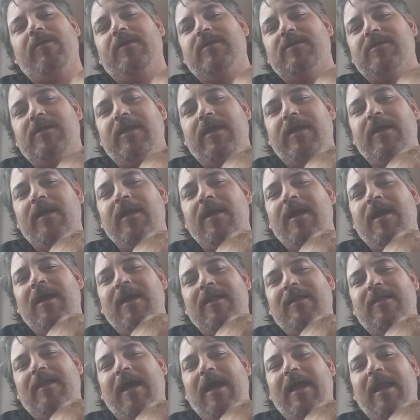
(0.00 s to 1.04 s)
this thing
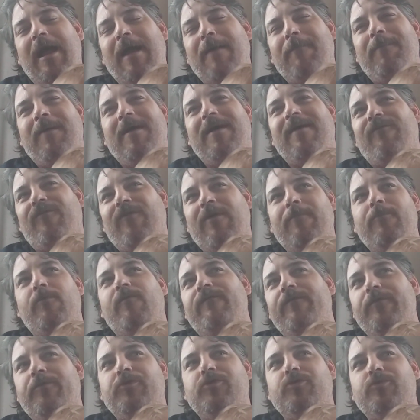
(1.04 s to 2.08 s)
that I bet if that
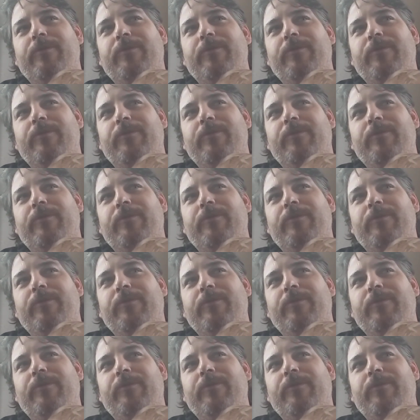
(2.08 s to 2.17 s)
movie was